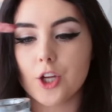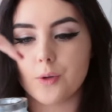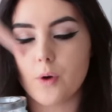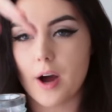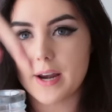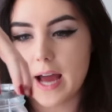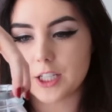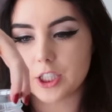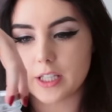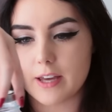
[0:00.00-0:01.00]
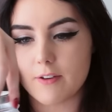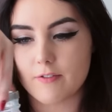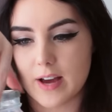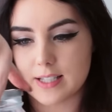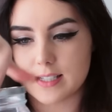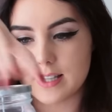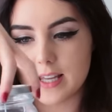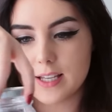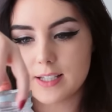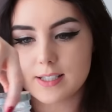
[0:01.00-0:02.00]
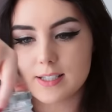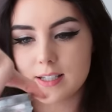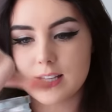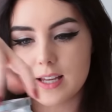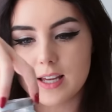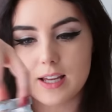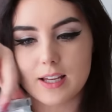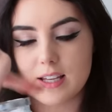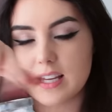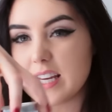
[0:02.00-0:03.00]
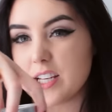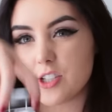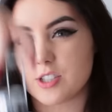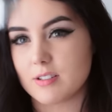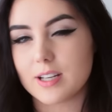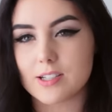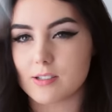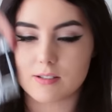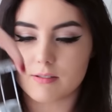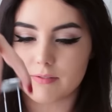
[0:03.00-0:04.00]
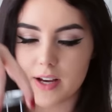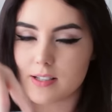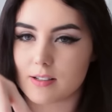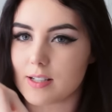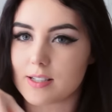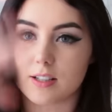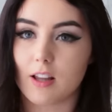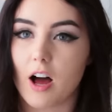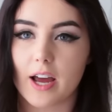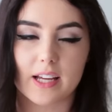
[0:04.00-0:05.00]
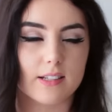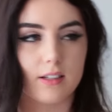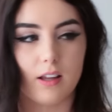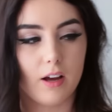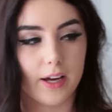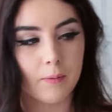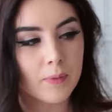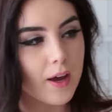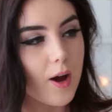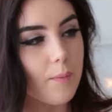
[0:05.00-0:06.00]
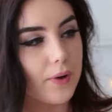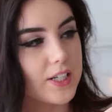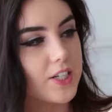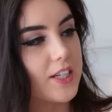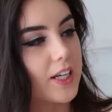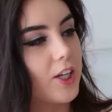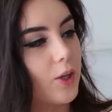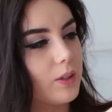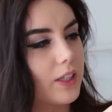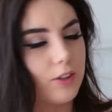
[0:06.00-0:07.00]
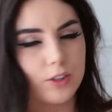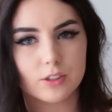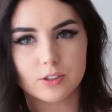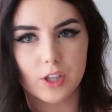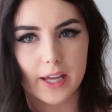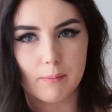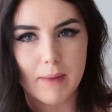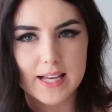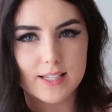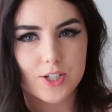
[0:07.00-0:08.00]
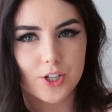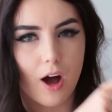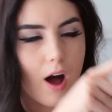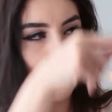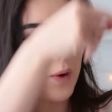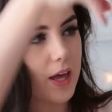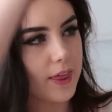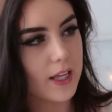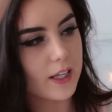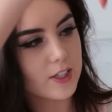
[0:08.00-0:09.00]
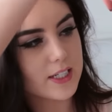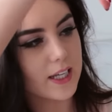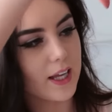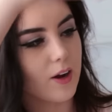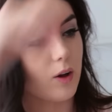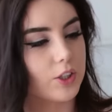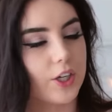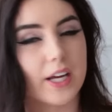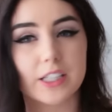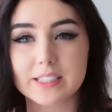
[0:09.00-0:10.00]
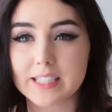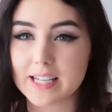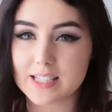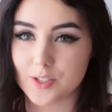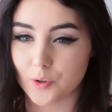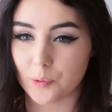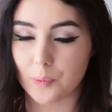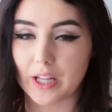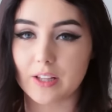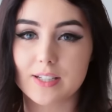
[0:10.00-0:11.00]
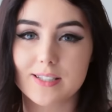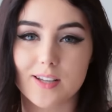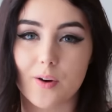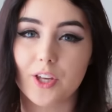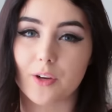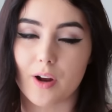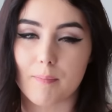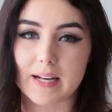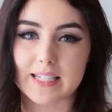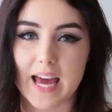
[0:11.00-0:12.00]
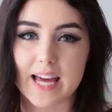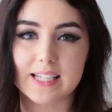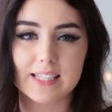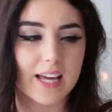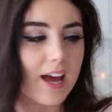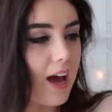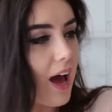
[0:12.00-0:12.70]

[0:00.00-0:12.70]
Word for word: You can't actually fasten this it doesn't it doesn't fasten it's a lie it's a lie but it's just a cute little like mason jar with a little tea light holder and I just think it's adorable it looks so cute on my desk